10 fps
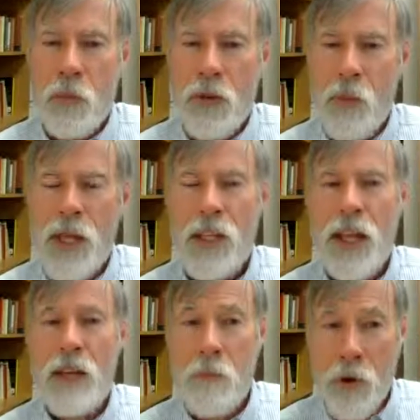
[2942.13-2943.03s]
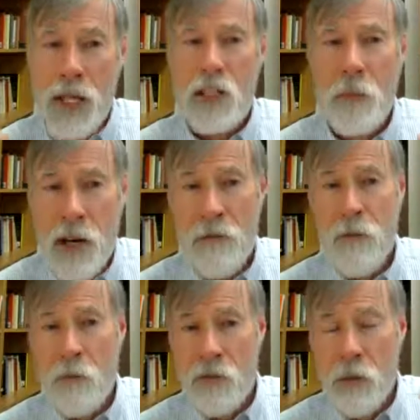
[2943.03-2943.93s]
that we can then bring to bear
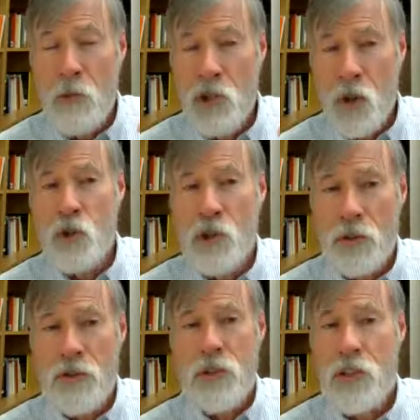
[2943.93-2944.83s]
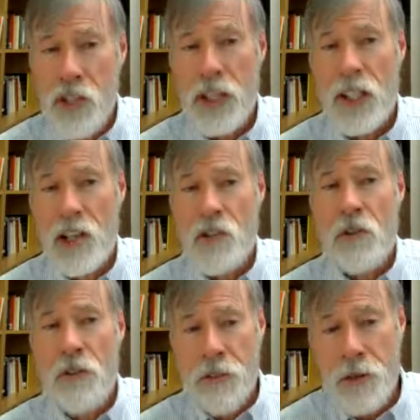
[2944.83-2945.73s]
from social and psychological
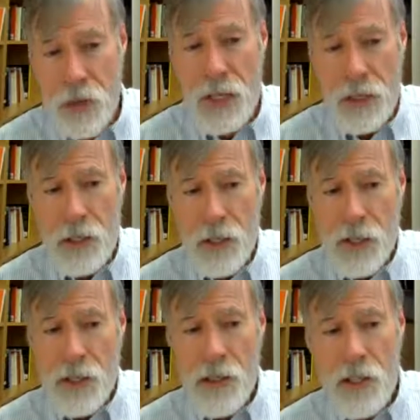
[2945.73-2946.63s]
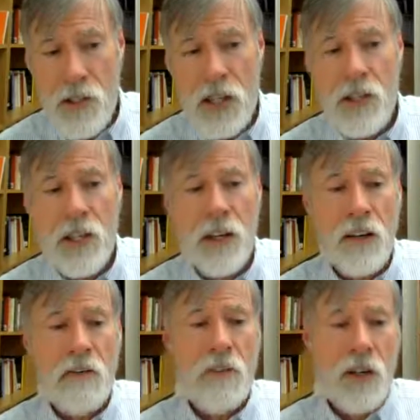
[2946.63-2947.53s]
theory. This idea
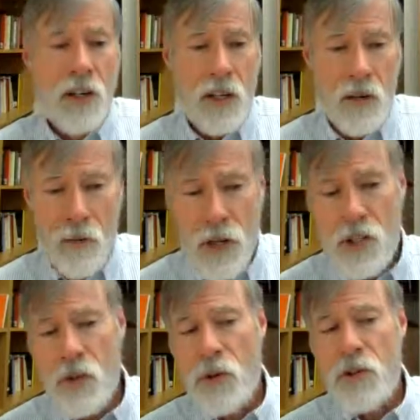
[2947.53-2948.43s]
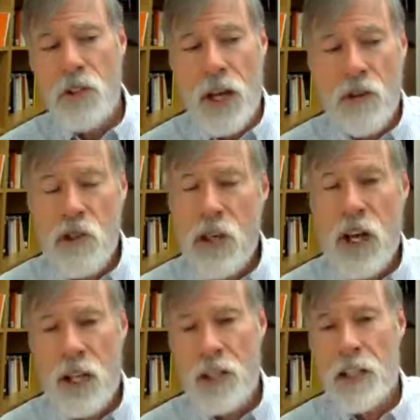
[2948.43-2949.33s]
of resources, energy,
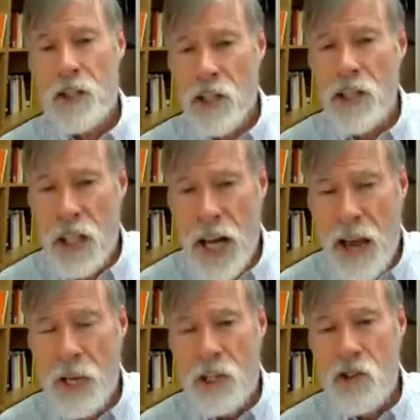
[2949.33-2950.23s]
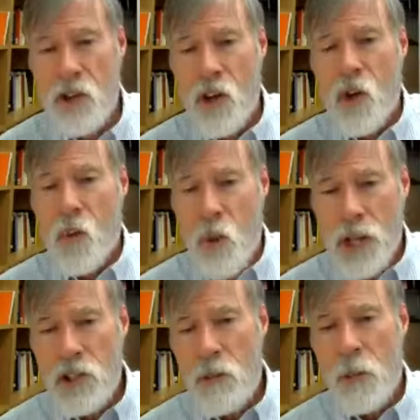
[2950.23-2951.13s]
context, and dynamics
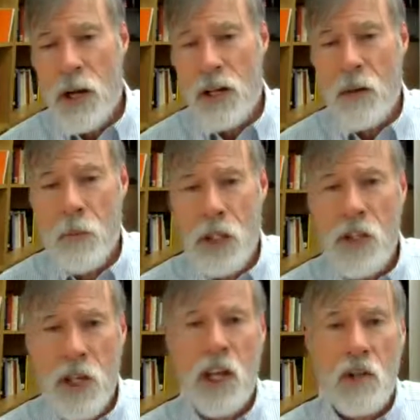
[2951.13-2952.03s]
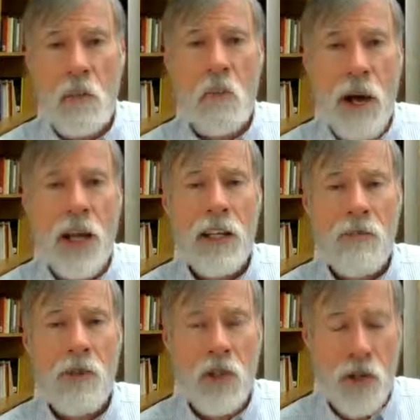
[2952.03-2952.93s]
rest upon a pretty sizable body
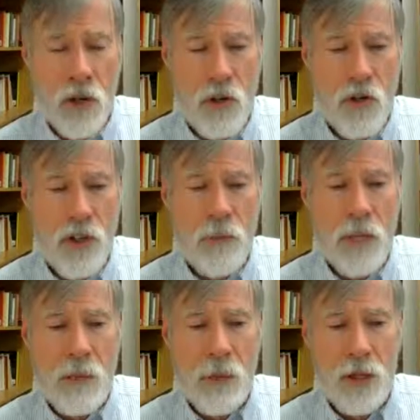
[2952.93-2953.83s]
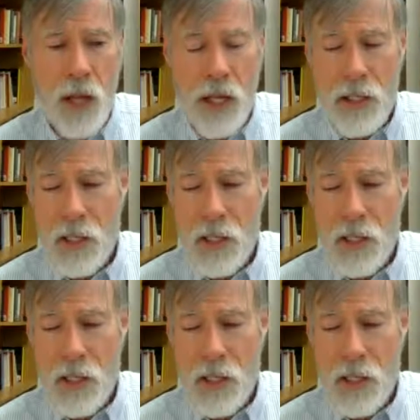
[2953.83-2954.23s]
of research that like